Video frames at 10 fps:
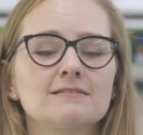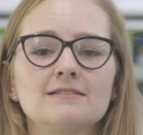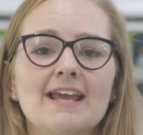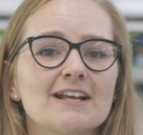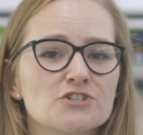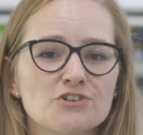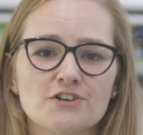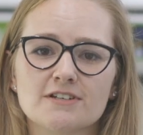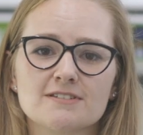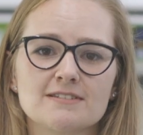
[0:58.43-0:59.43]

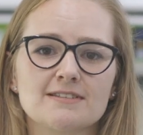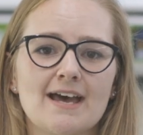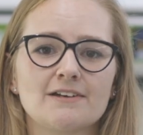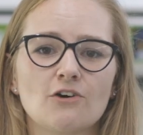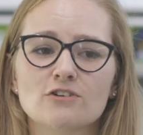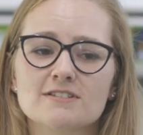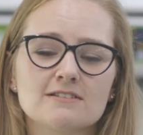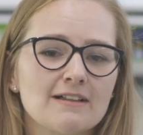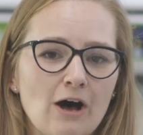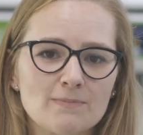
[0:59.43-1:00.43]
lecturers that are
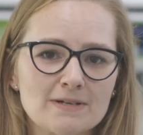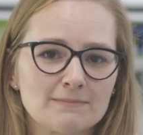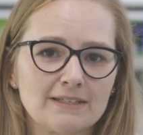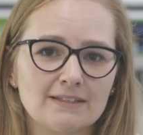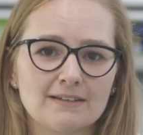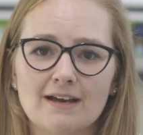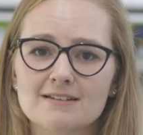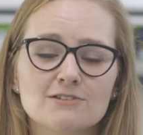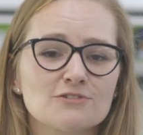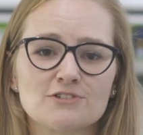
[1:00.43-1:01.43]
still helping me
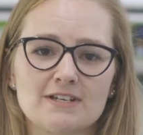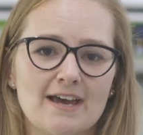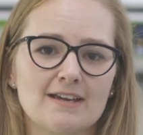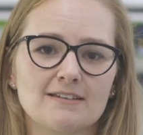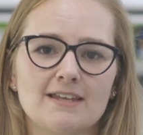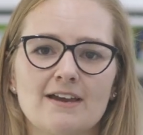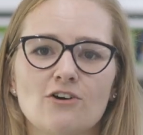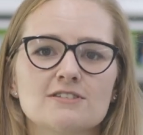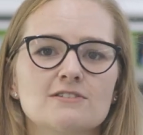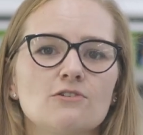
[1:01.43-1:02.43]
until today. They
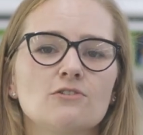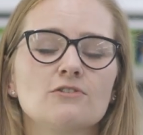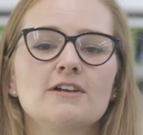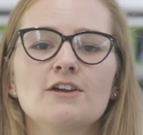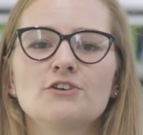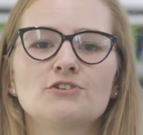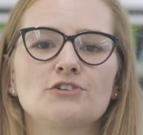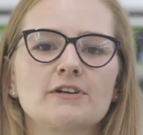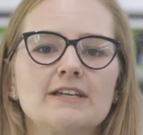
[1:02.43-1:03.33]
are still, you know,